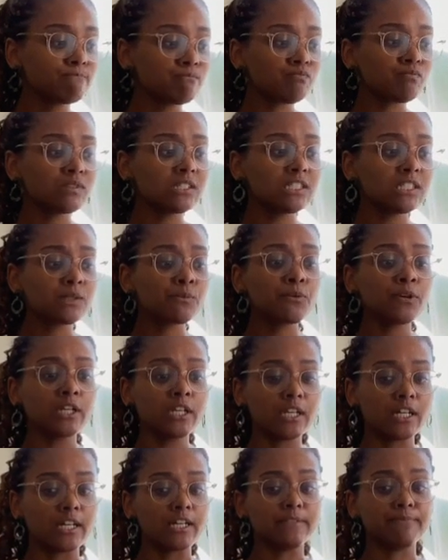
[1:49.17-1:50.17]
It's pretty
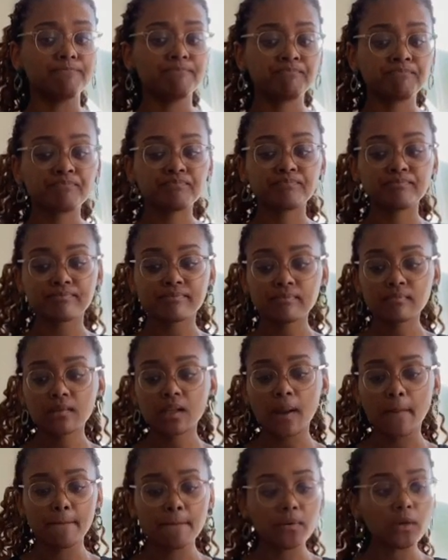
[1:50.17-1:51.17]
good.
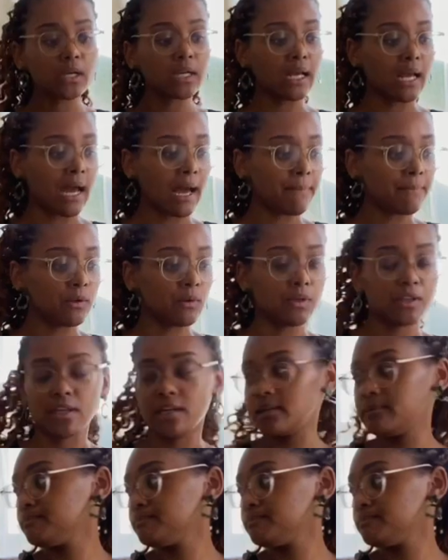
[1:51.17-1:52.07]
Pretty happy with it.